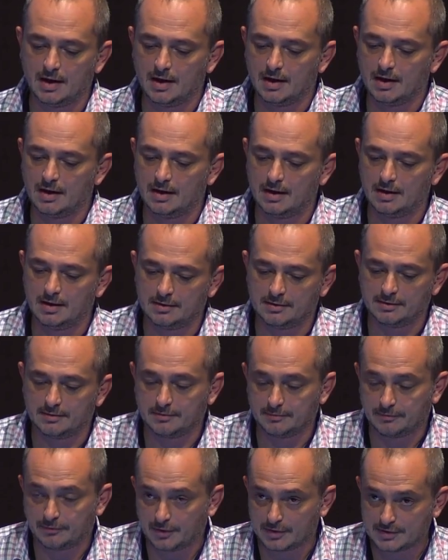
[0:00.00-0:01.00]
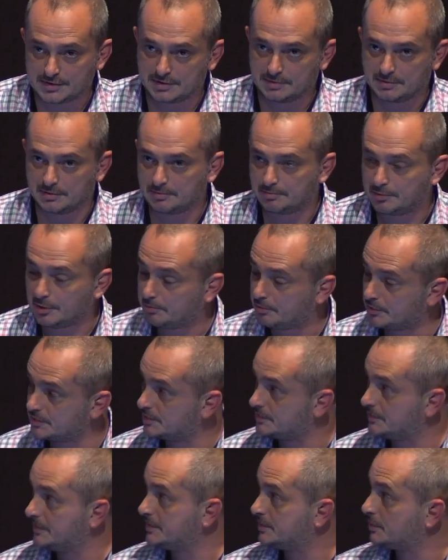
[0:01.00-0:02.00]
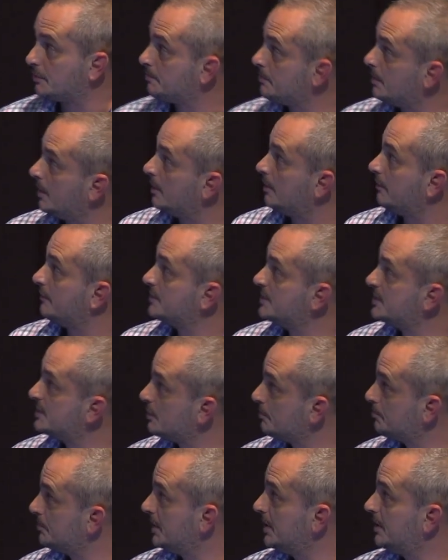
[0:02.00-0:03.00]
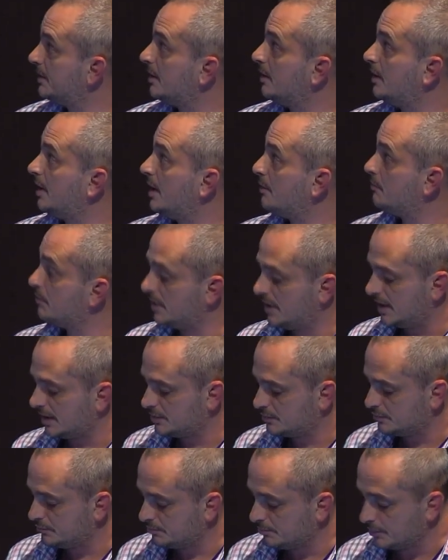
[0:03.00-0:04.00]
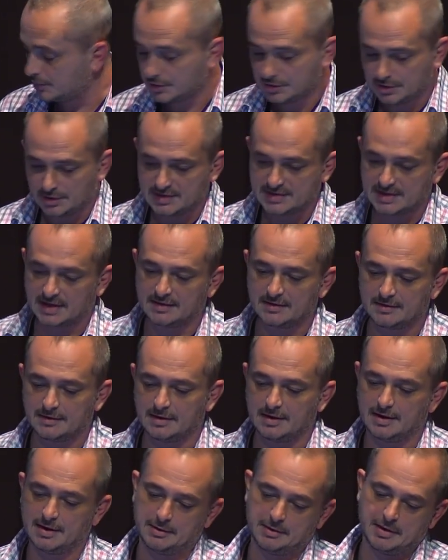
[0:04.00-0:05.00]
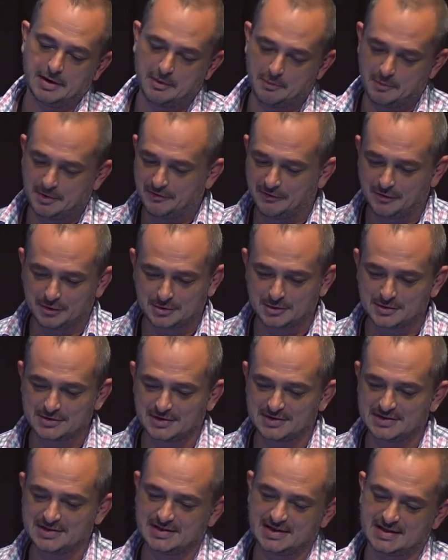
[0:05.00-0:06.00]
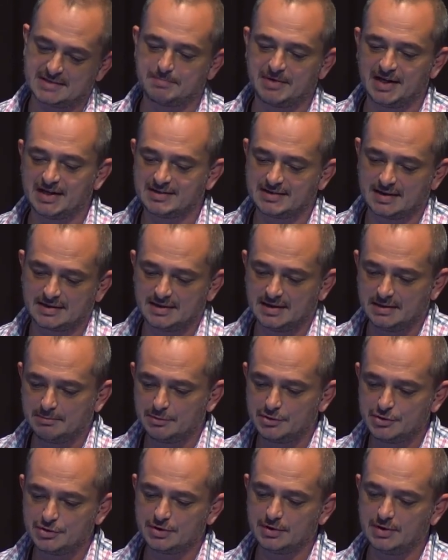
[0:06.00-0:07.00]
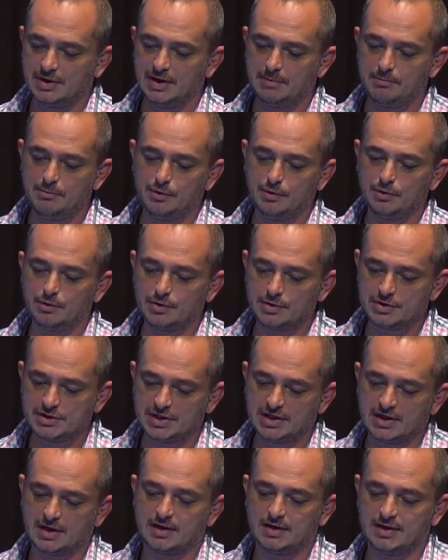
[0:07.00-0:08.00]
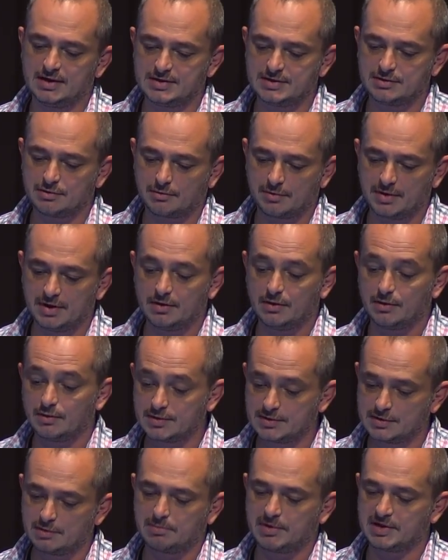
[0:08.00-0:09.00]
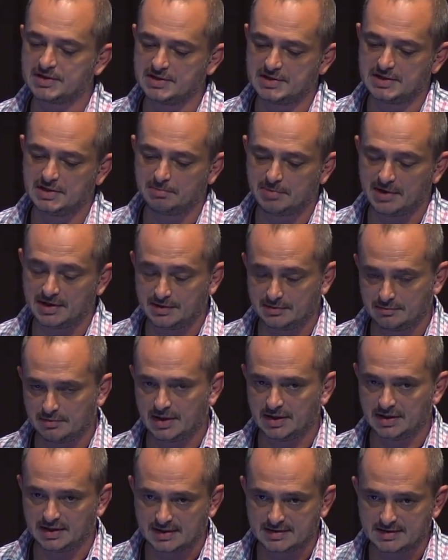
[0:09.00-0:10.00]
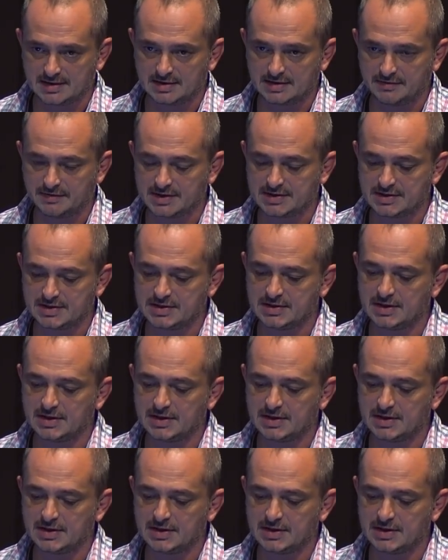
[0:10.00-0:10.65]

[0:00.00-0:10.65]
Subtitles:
And for the purpose of this topic, I would like to mention that, and I will focus on this aspect, that immunological history also participates to NK cell diversity.